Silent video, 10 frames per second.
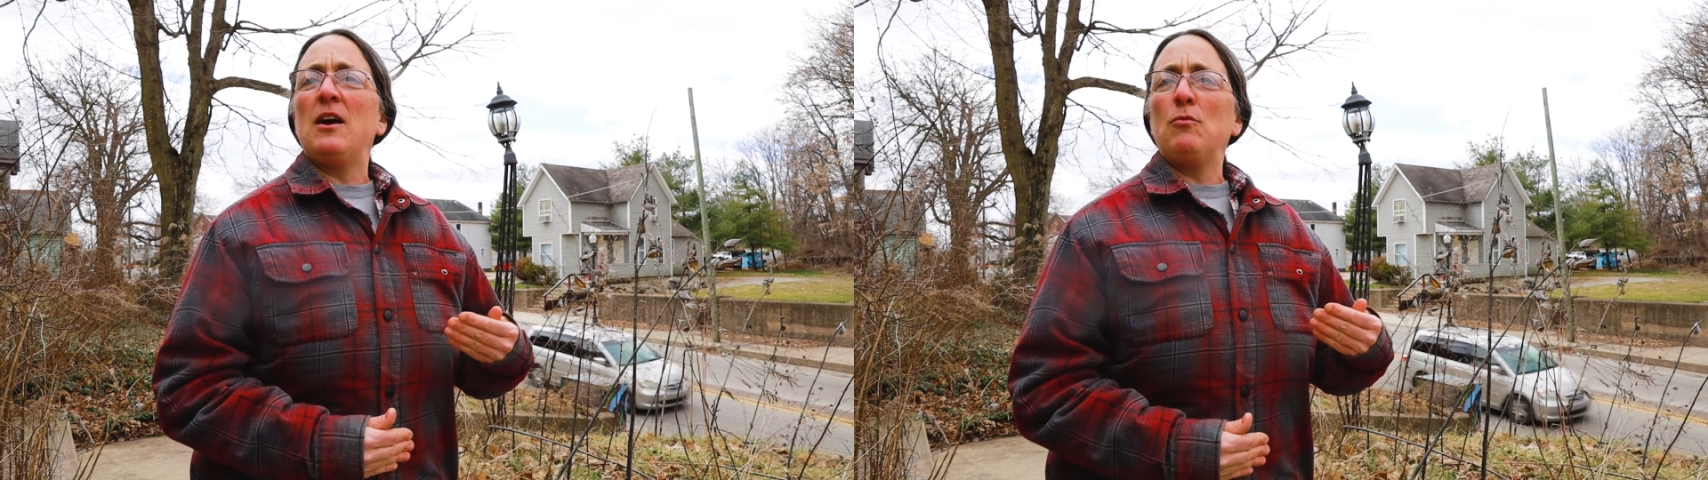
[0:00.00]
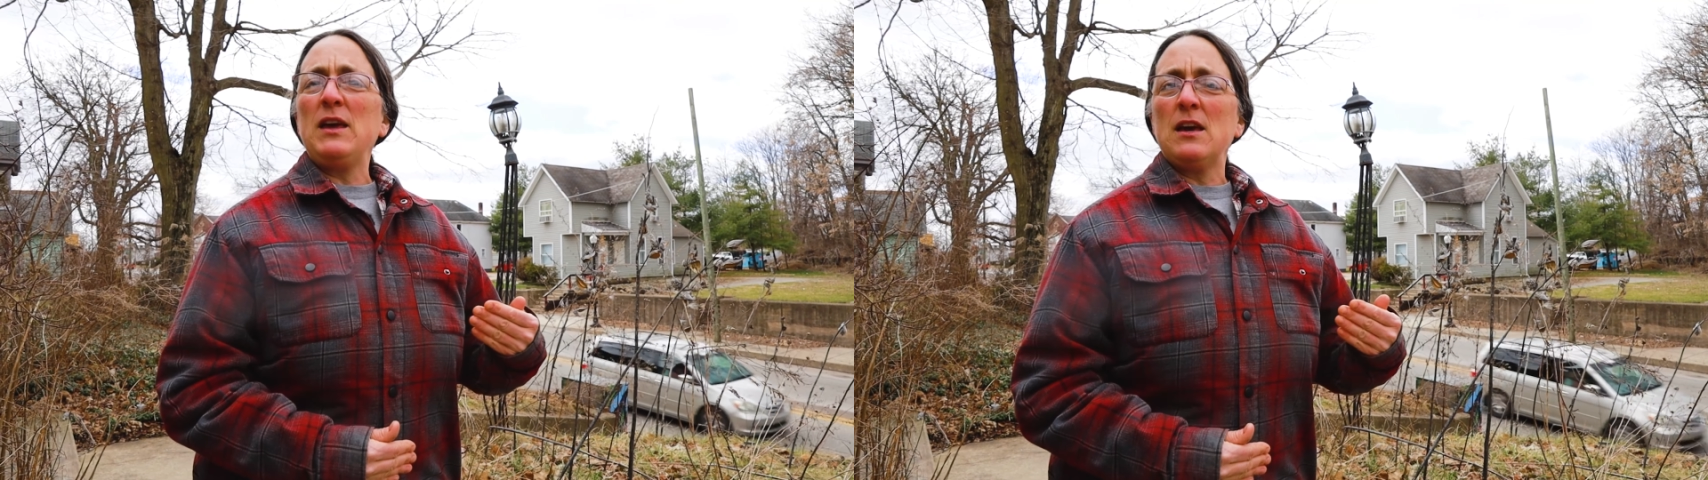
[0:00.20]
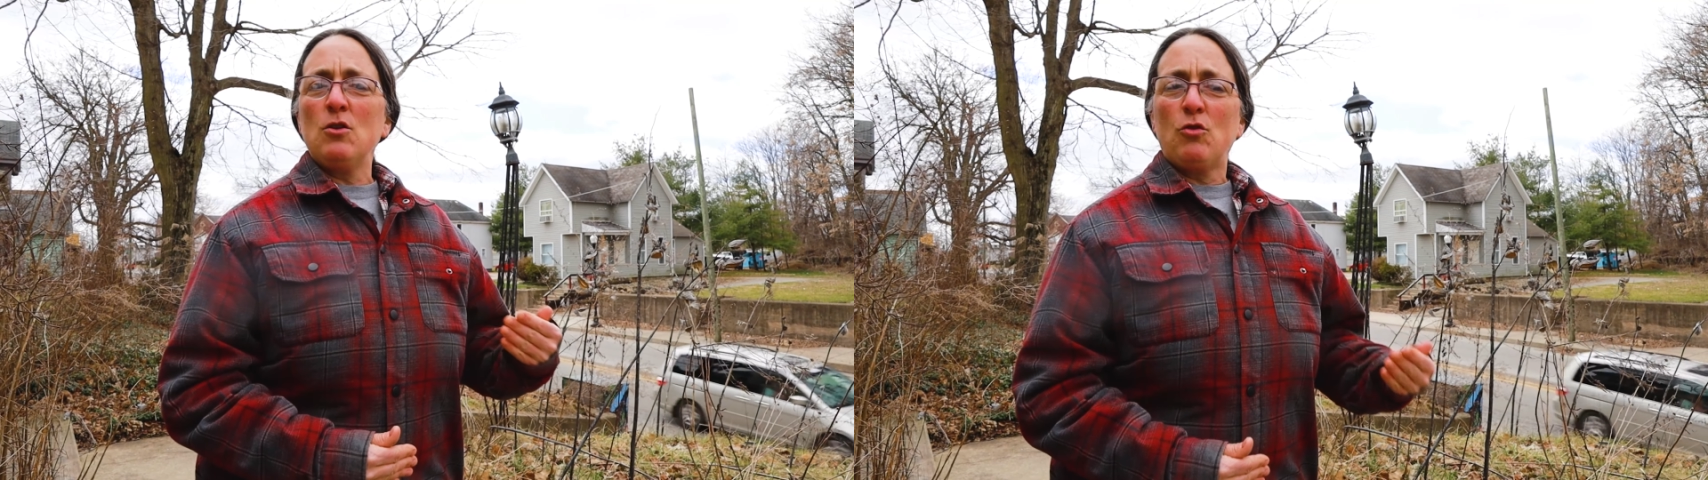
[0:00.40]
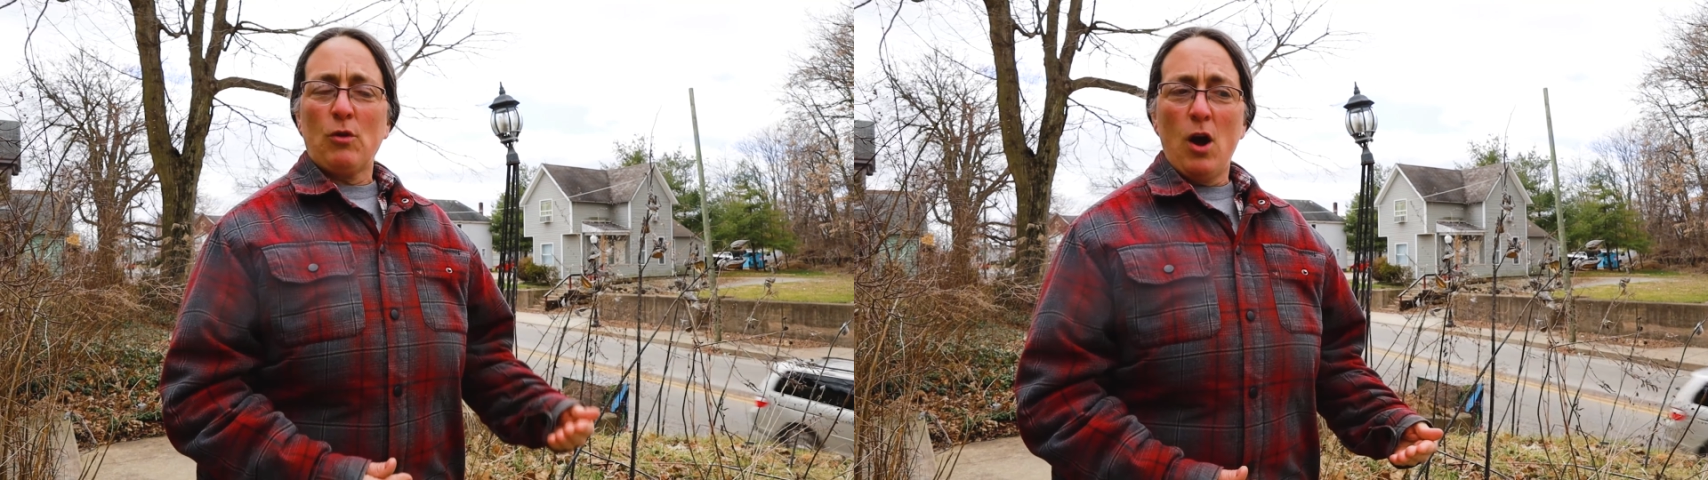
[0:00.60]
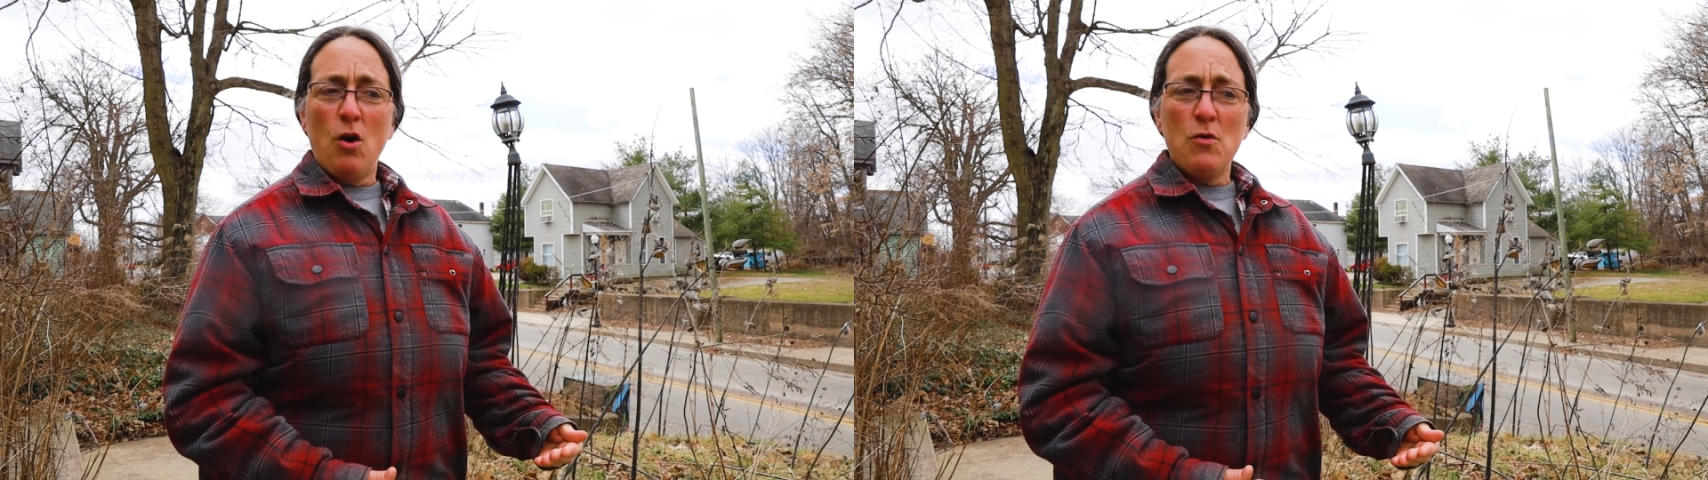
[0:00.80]
that we can
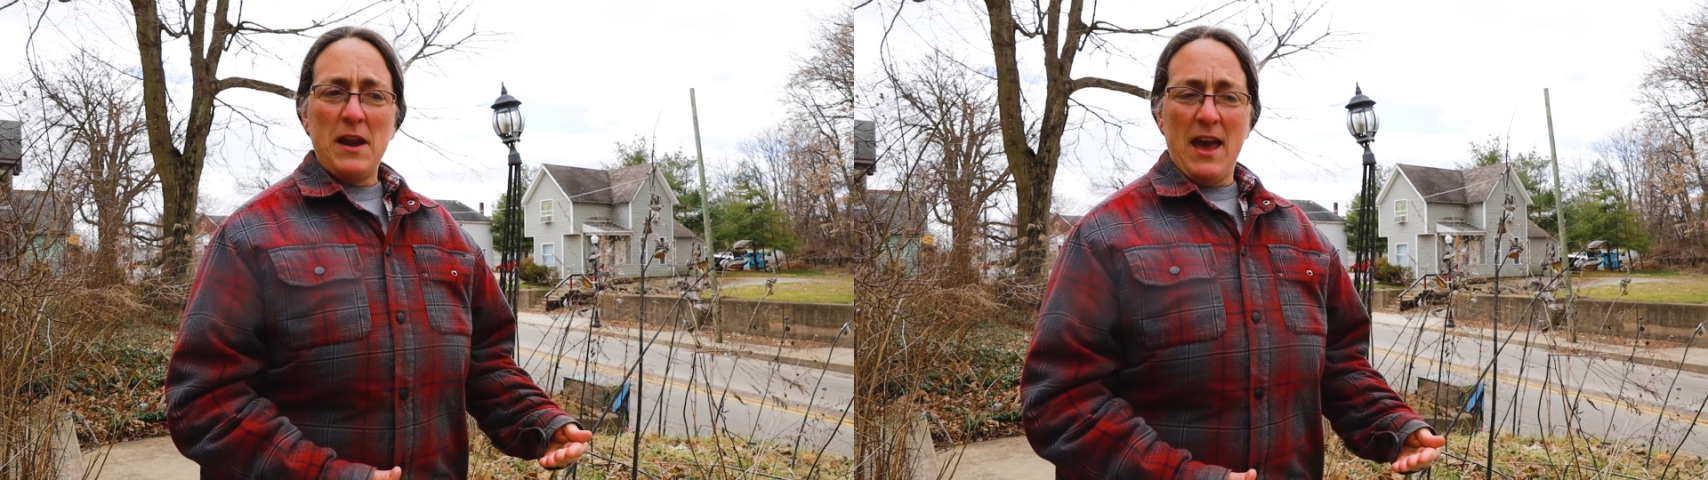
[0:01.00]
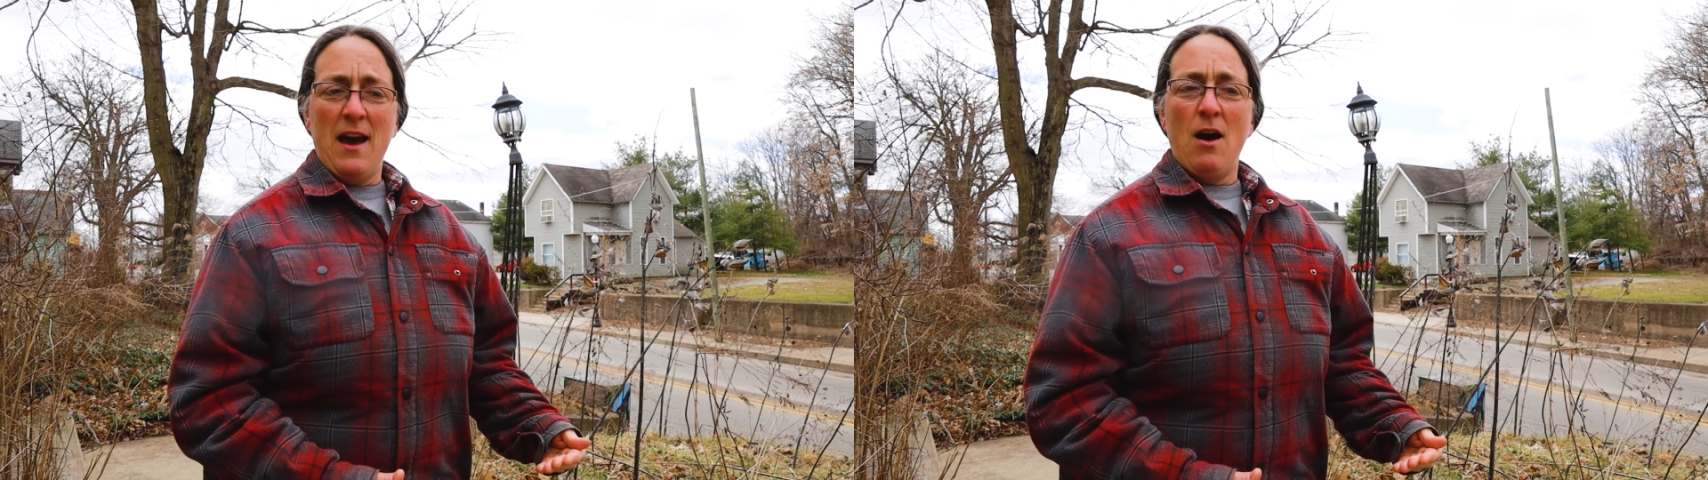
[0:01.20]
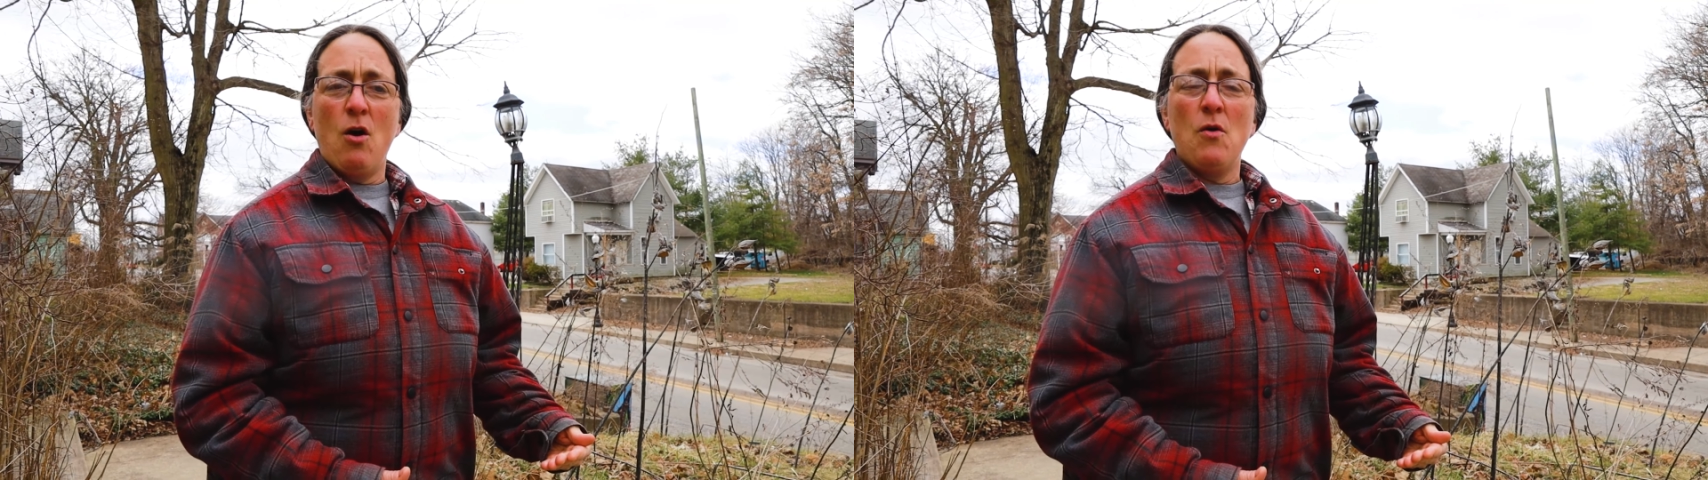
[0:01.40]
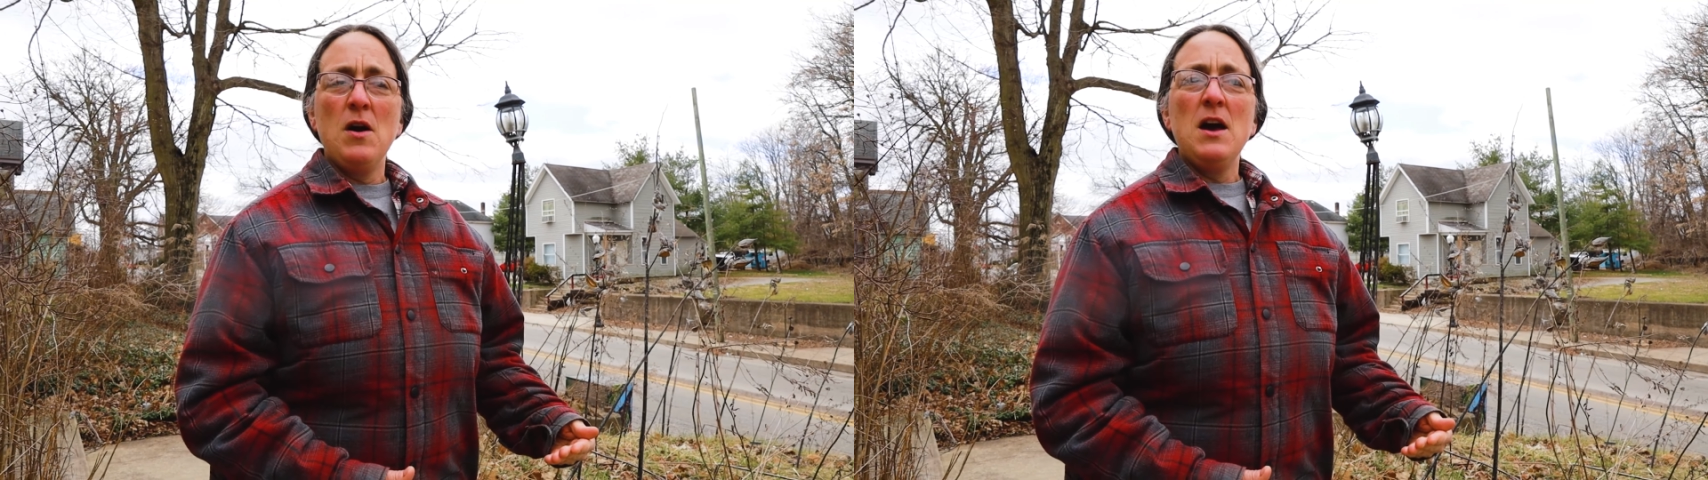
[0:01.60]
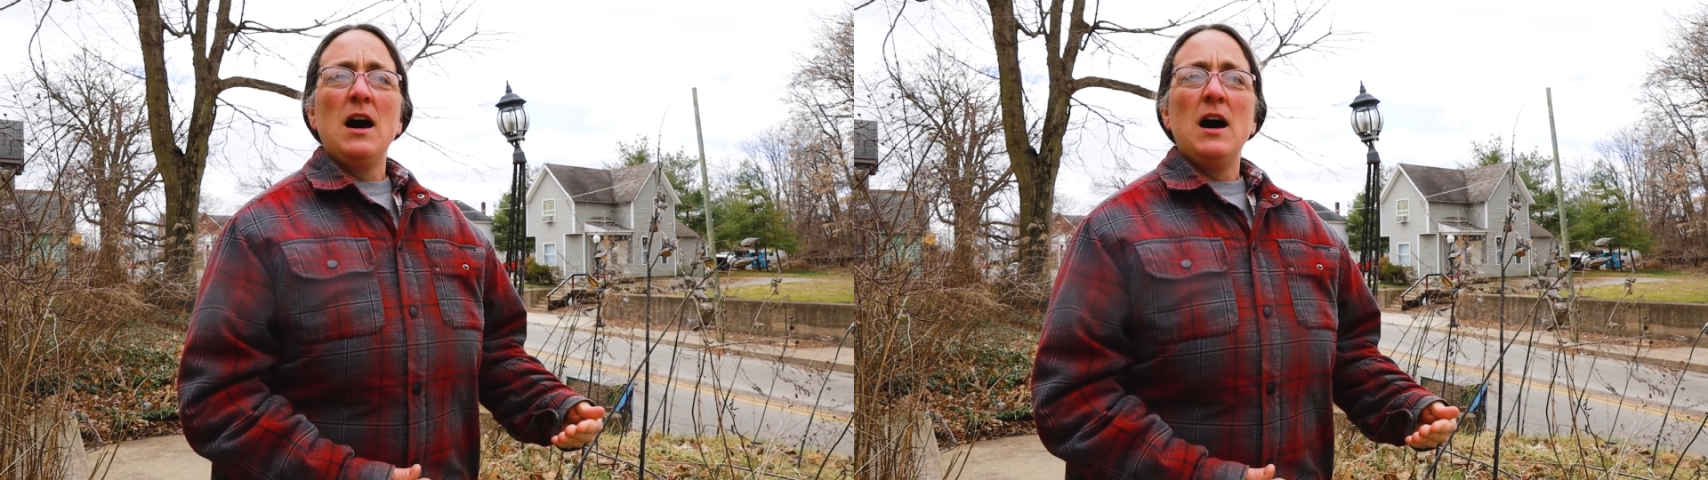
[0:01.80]
grow now